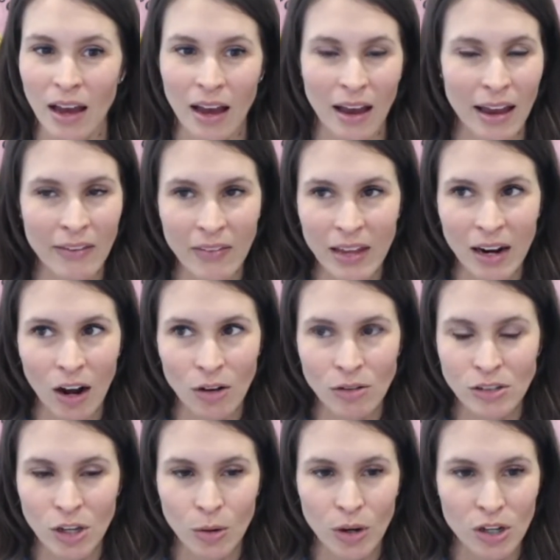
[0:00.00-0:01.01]
And then
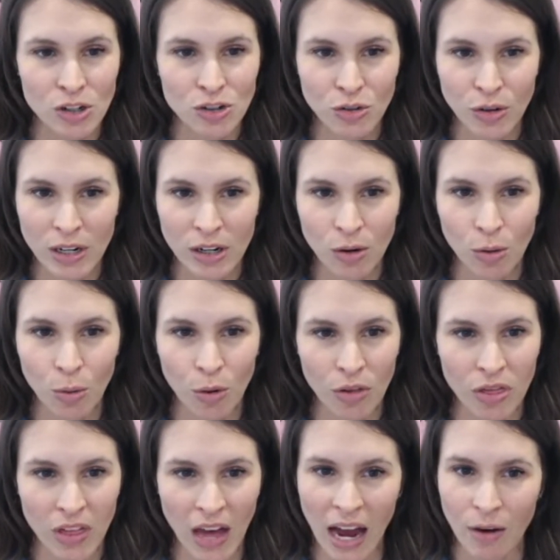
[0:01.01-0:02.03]
also adrenal or
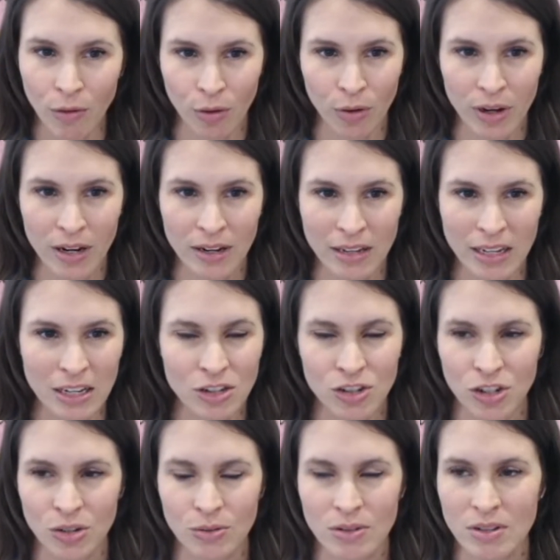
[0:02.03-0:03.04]
thyroid
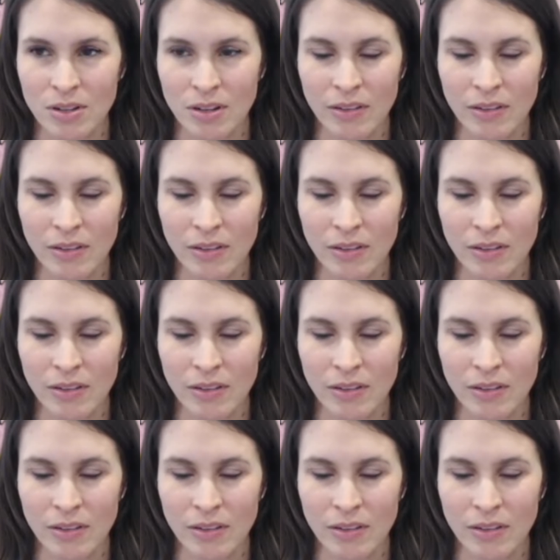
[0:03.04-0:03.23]
issues.